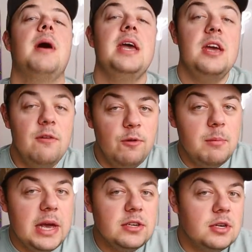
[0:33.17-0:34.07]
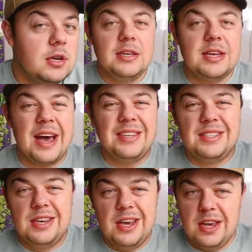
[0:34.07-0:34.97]
my information is I
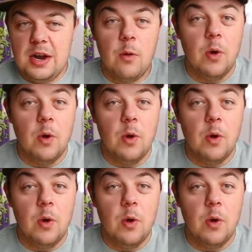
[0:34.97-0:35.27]
see, you know,